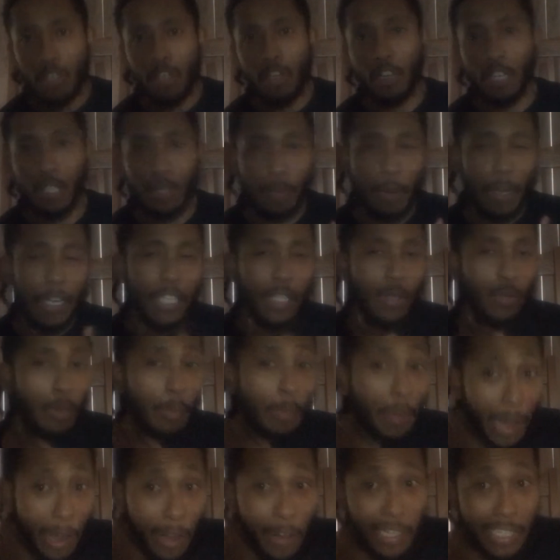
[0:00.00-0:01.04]
especially with
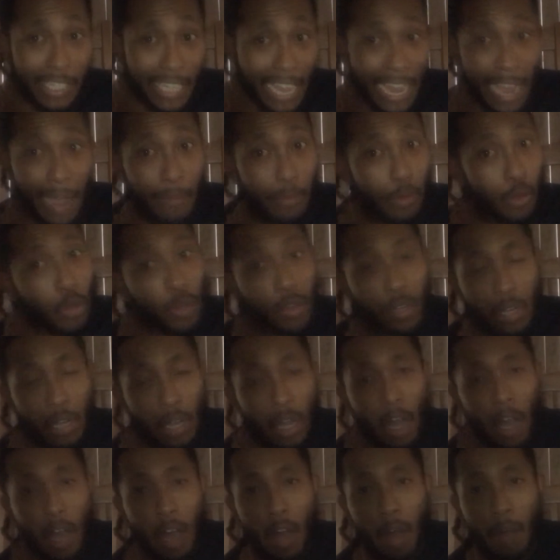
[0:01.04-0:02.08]
Paris Campbell
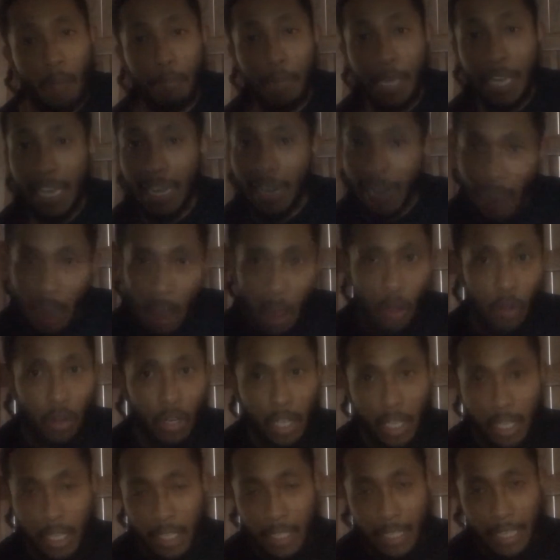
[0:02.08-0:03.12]
being out.
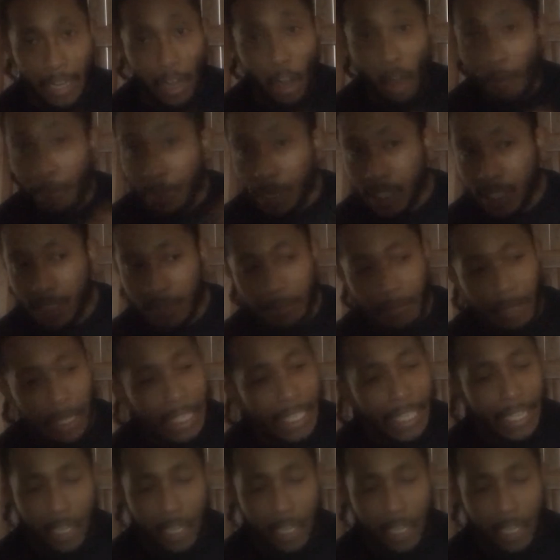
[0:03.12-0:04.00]
They are missing Malik